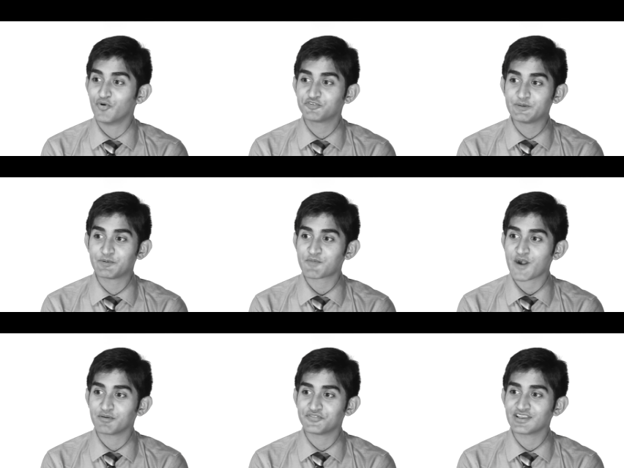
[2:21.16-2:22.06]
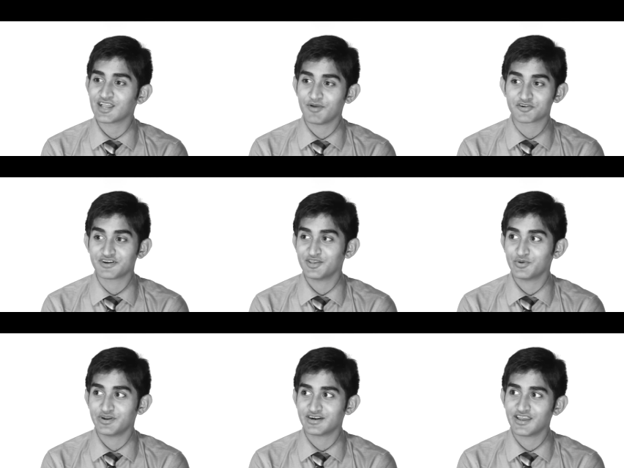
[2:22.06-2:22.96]
Most people probably think I'm already
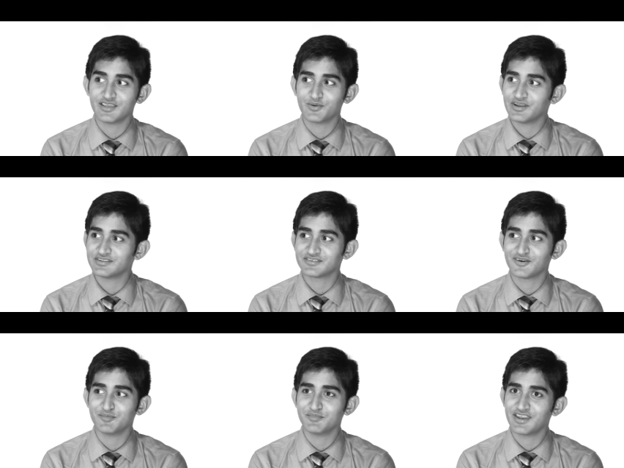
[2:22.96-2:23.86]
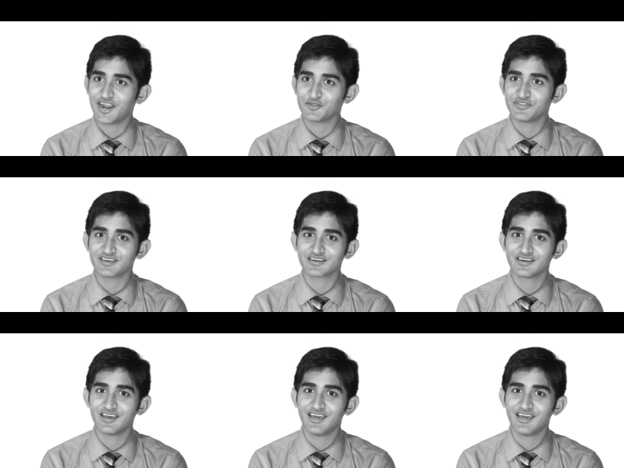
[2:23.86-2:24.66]
weird anyway, so I mean, I don't think